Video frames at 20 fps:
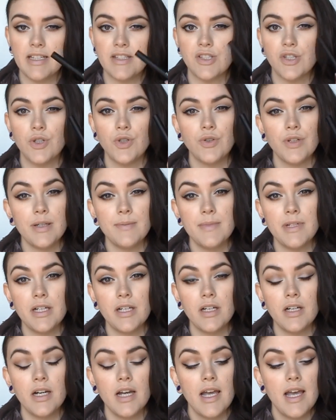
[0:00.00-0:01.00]
It's
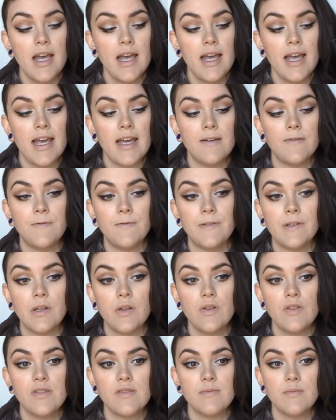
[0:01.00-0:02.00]
creamier, it
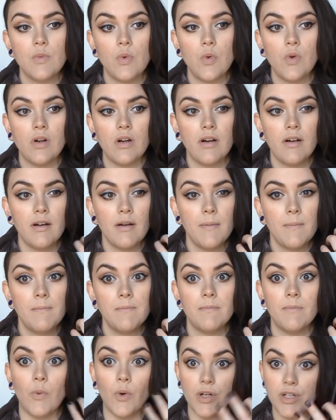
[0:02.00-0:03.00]
feels more
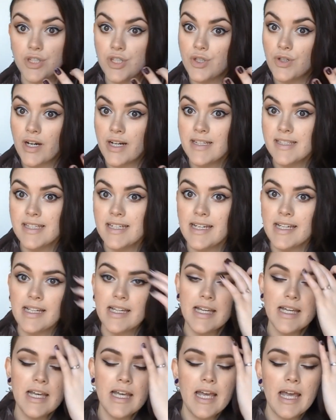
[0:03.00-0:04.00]

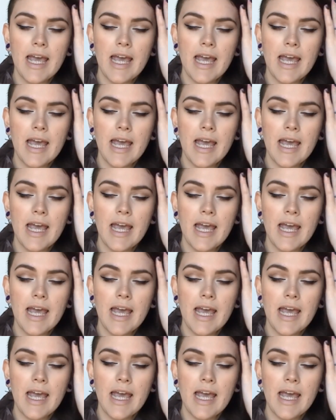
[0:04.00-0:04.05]
moisturizing,